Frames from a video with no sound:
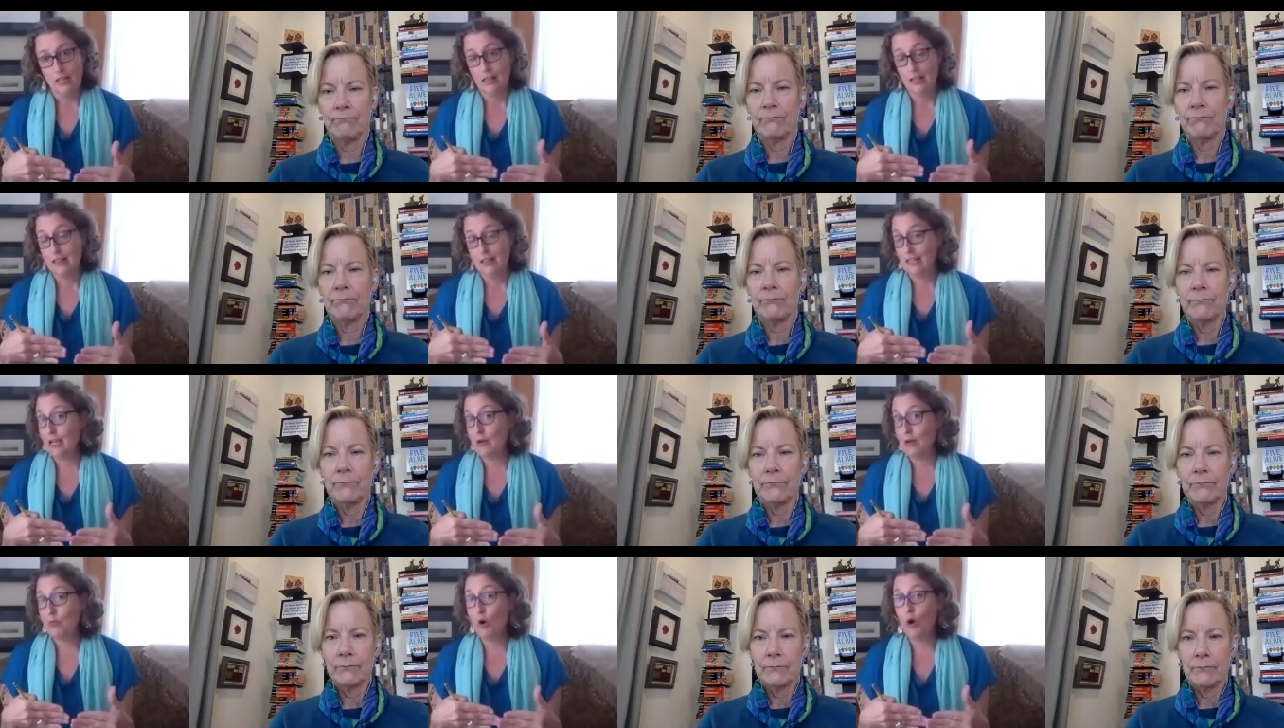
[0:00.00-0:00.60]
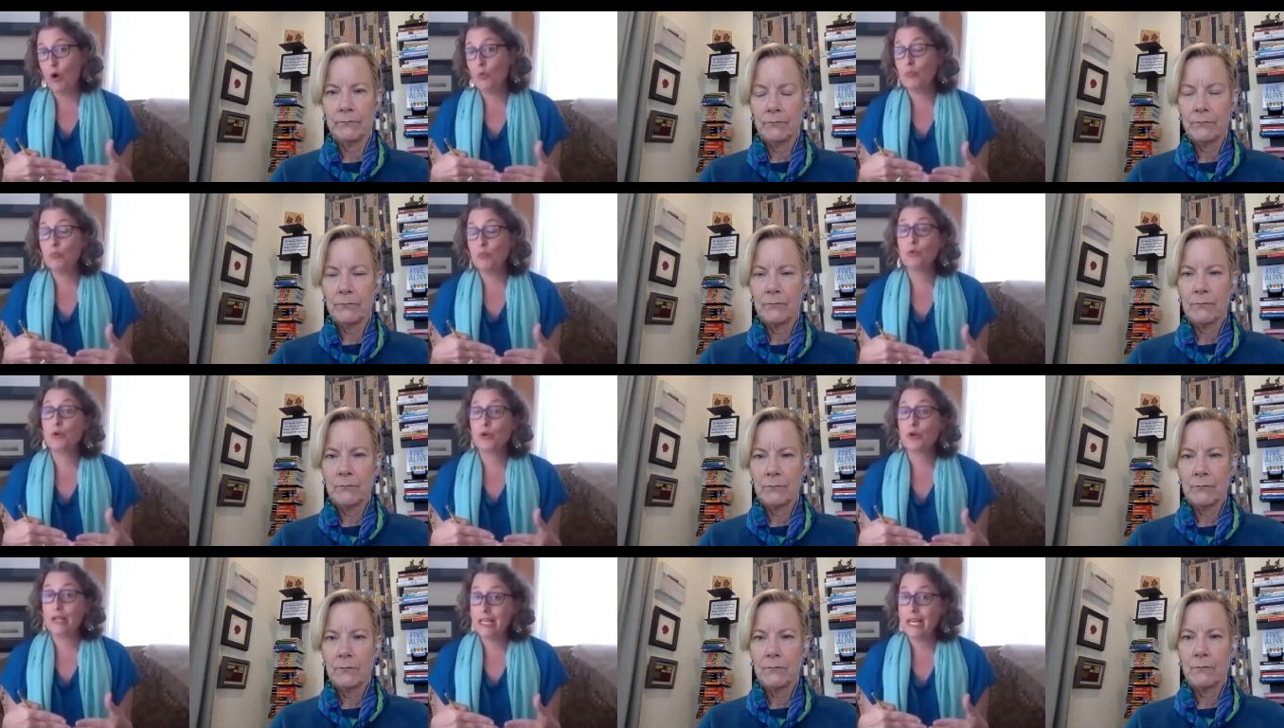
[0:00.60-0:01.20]
Speaker 1: they won't
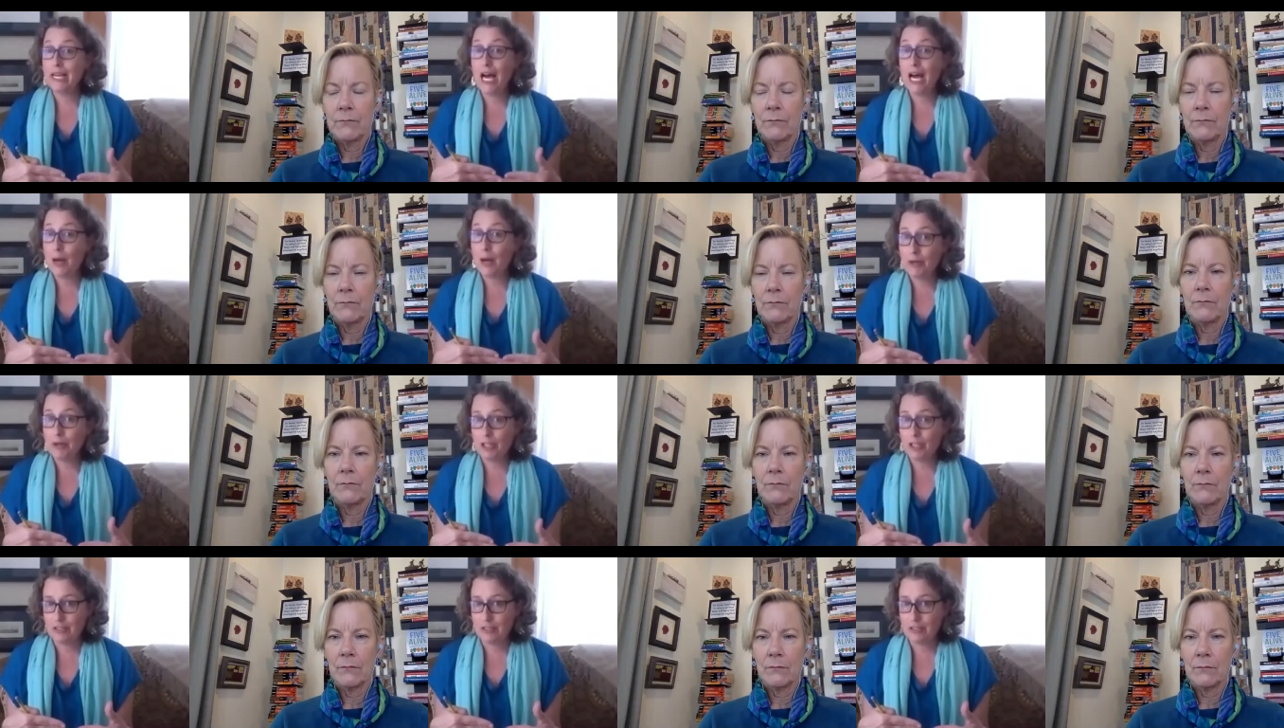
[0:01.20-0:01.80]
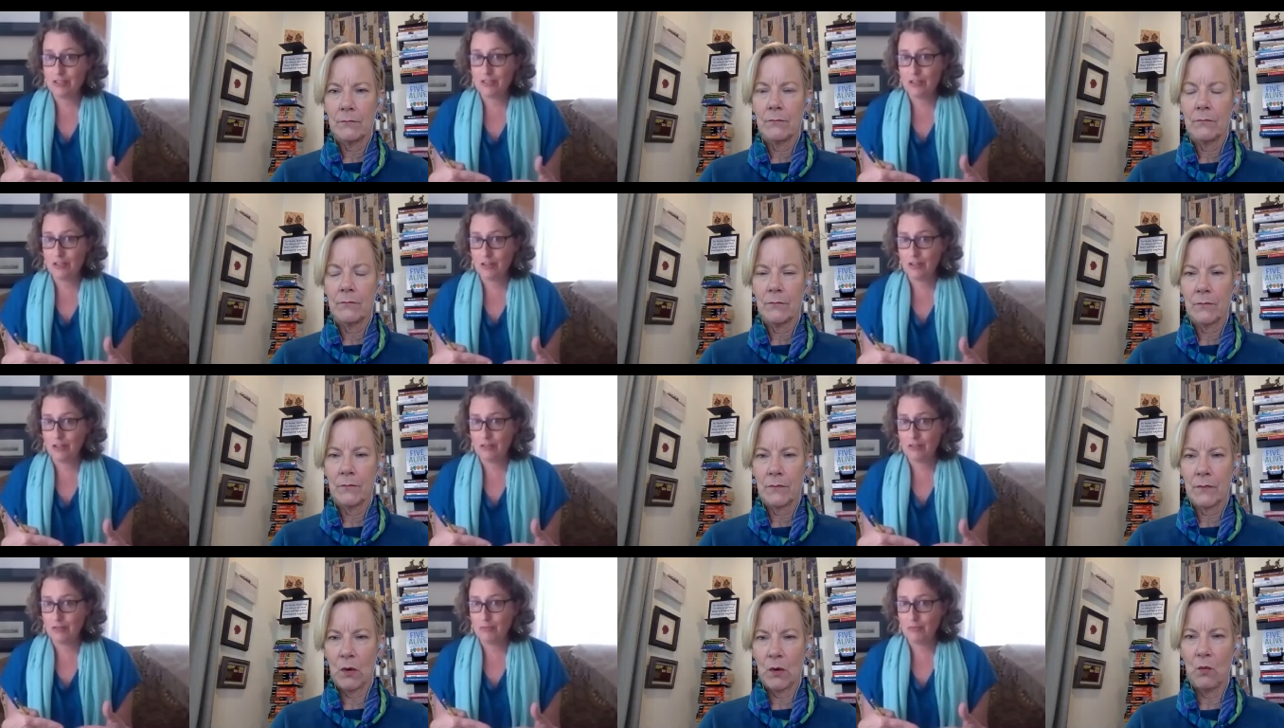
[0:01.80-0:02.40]
bring up a
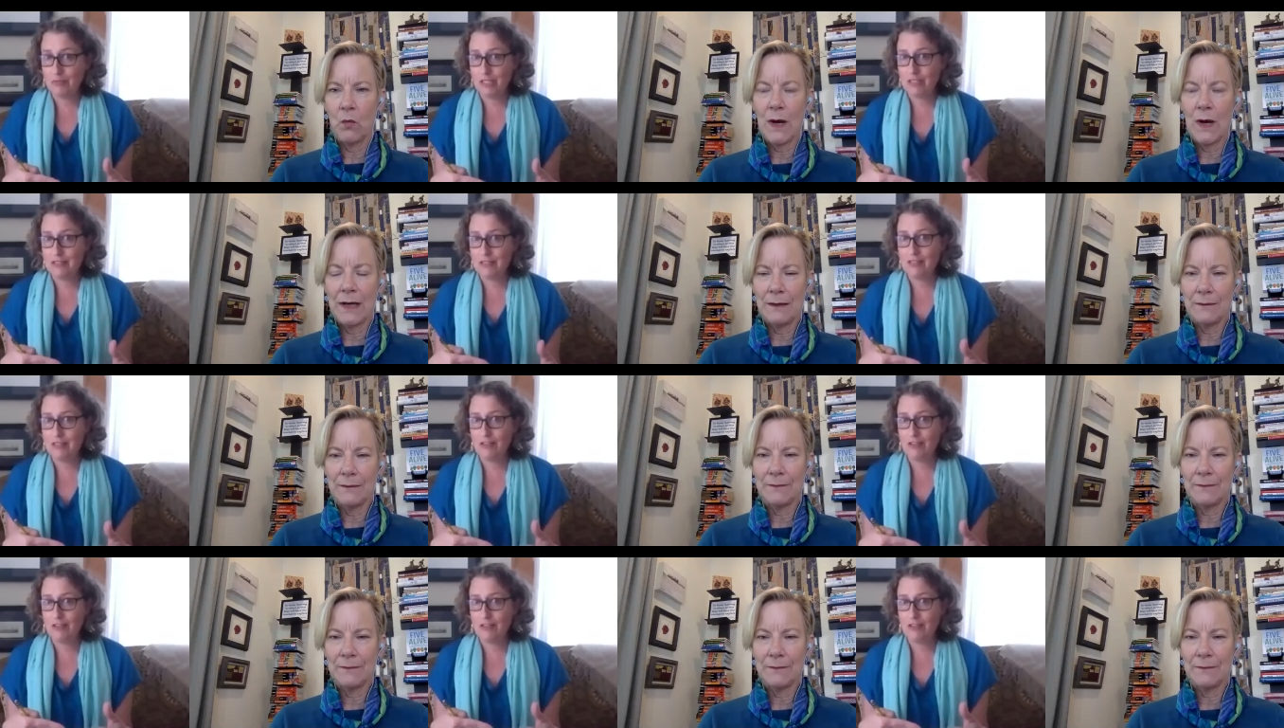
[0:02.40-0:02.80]
concern because right.